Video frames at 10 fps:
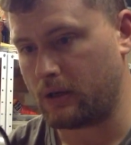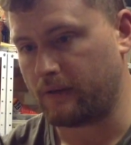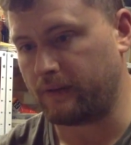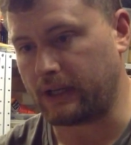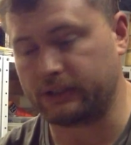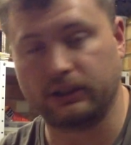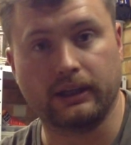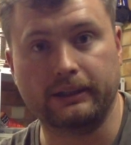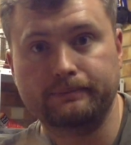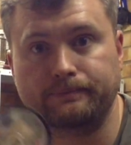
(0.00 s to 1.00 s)

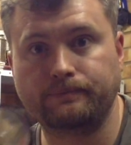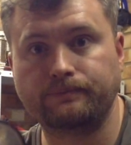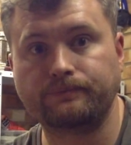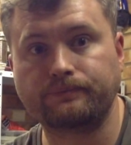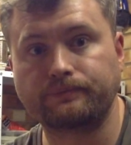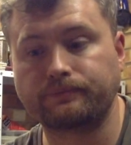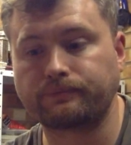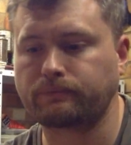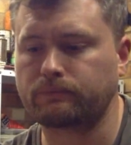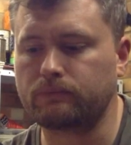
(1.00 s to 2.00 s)
flashlight
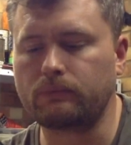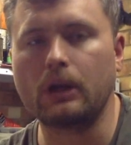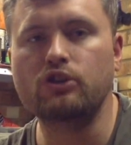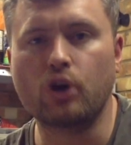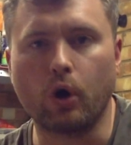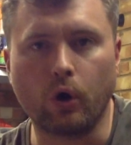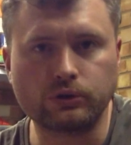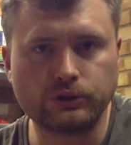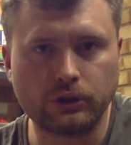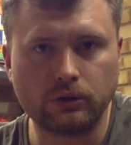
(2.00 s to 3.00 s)

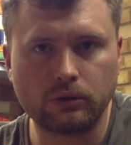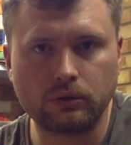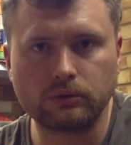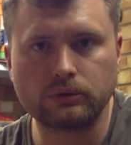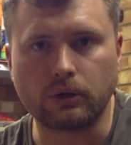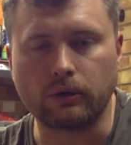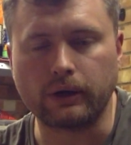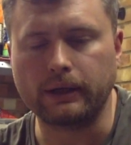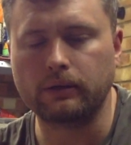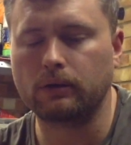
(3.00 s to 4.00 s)
torch.
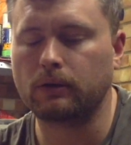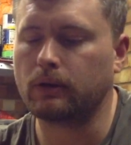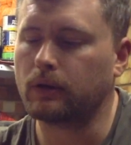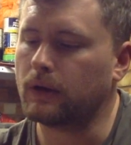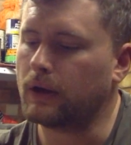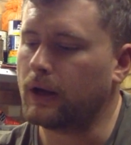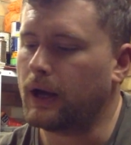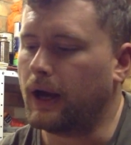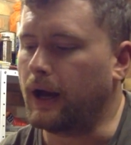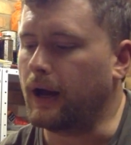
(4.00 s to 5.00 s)
Sorry,
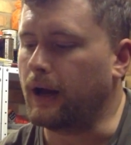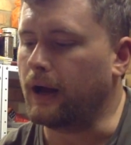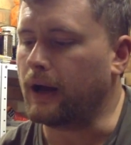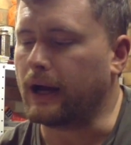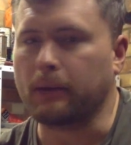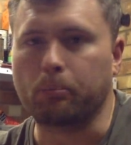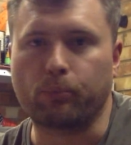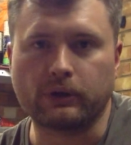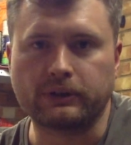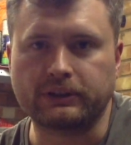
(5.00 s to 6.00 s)
I am
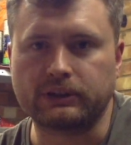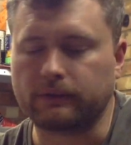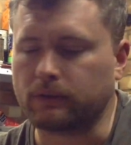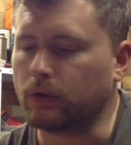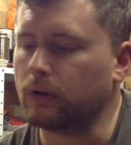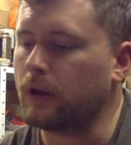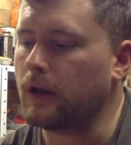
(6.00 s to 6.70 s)
British after all.